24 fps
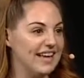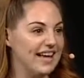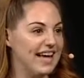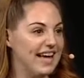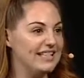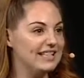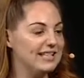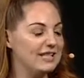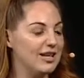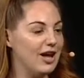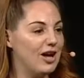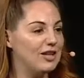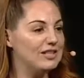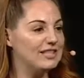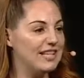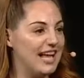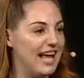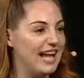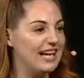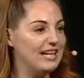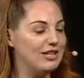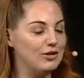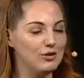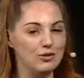and start
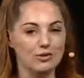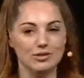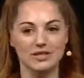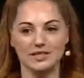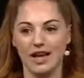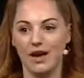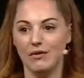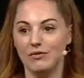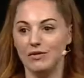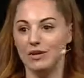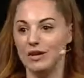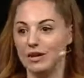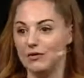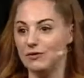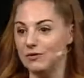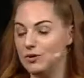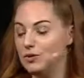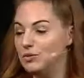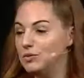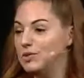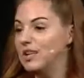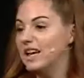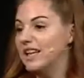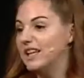telling yourself that if
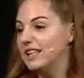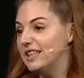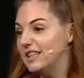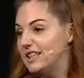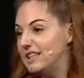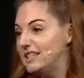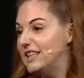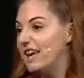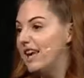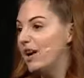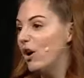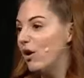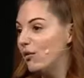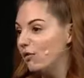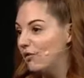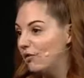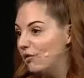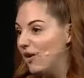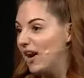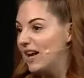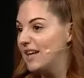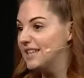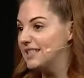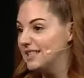you take this day off of
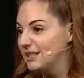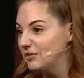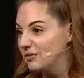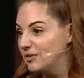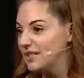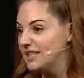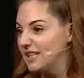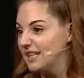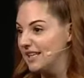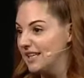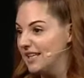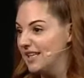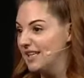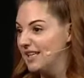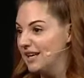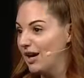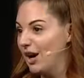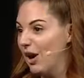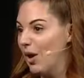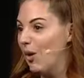activity,